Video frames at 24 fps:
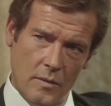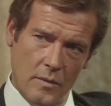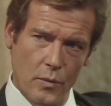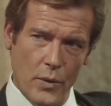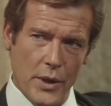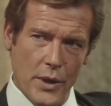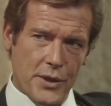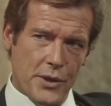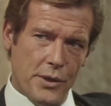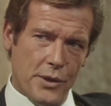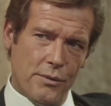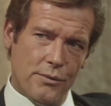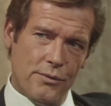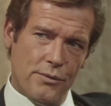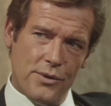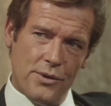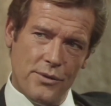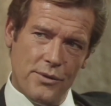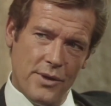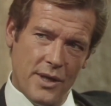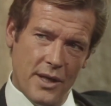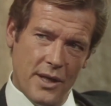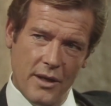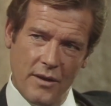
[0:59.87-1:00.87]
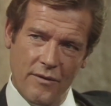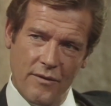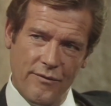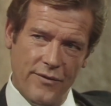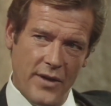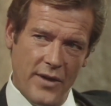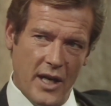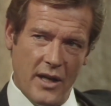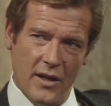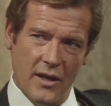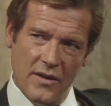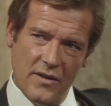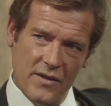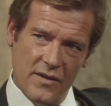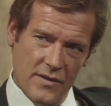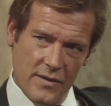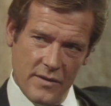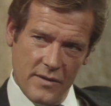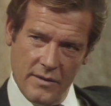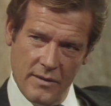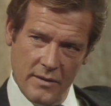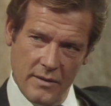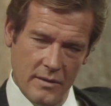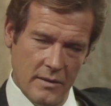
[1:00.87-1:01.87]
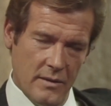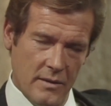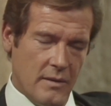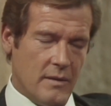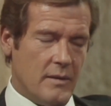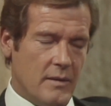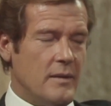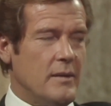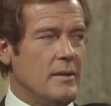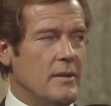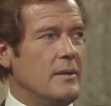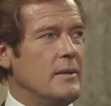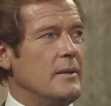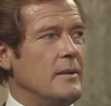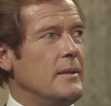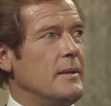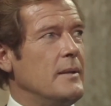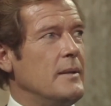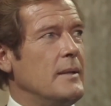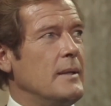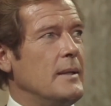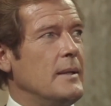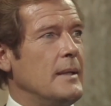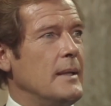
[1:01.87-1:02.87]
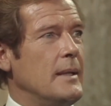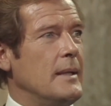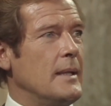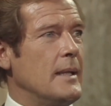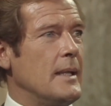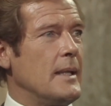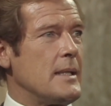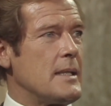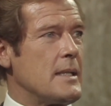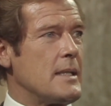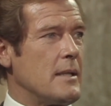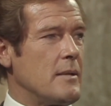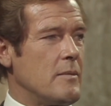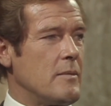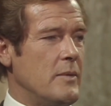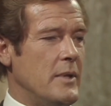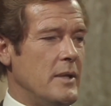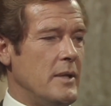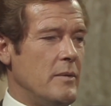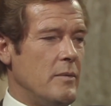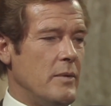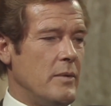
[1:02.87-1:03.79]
What are you doing in Venice? and I said, We're,